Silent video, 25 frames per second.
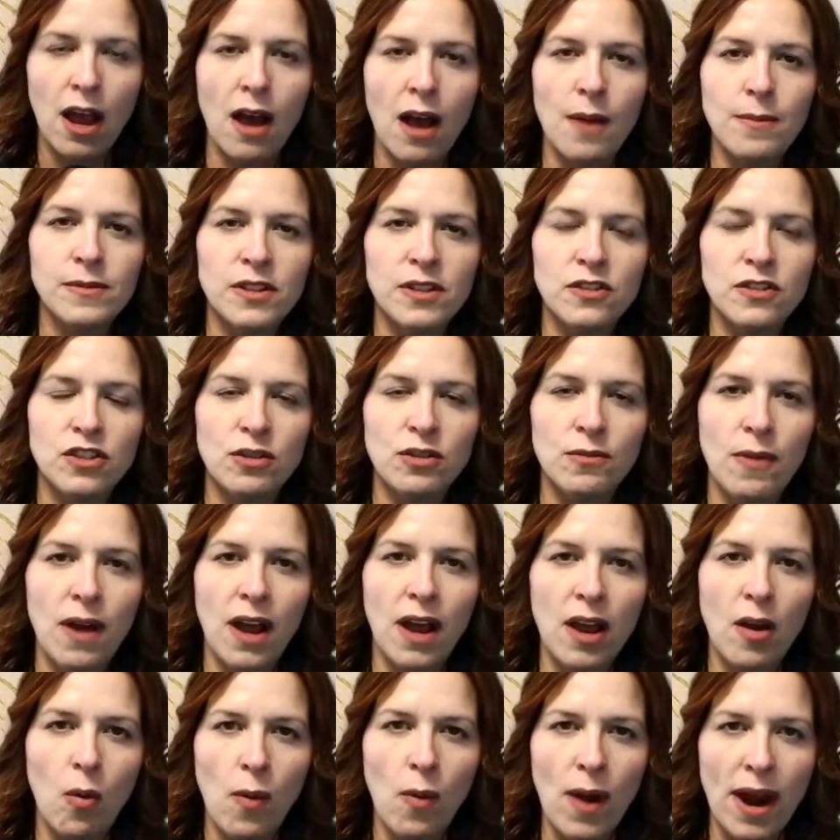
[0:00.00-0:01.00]
comes into
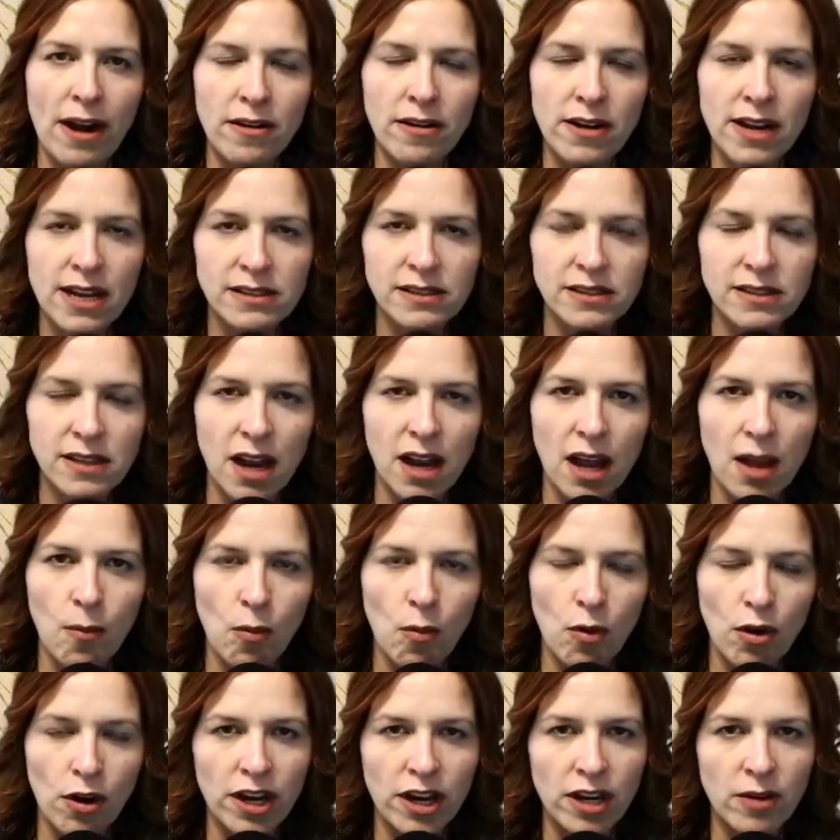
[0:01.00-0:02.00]
my awareness that I'm
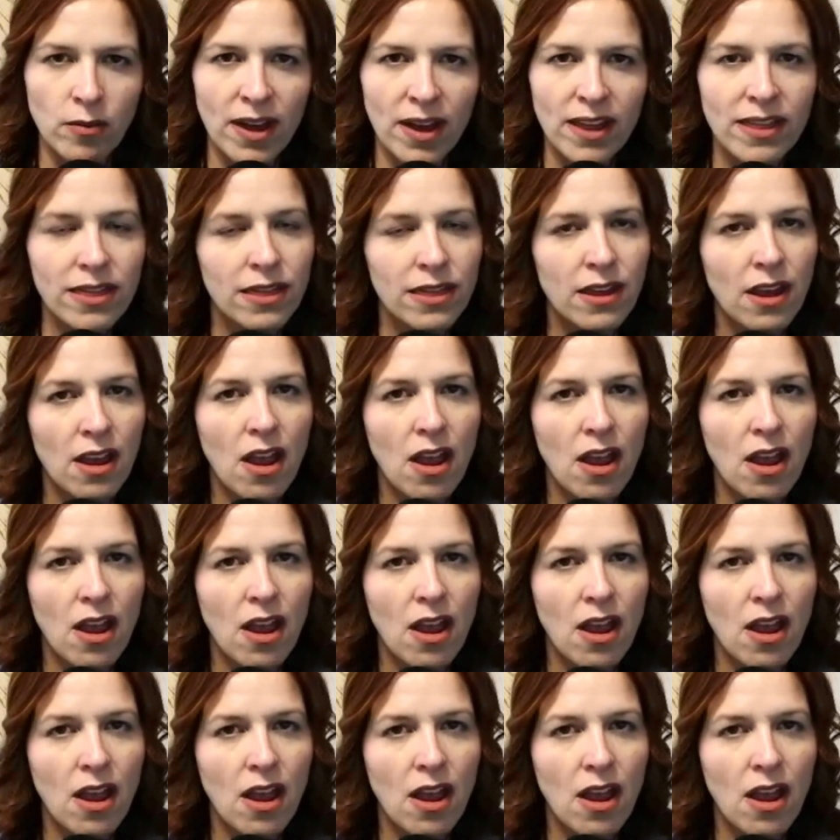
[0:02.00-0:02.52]
working with,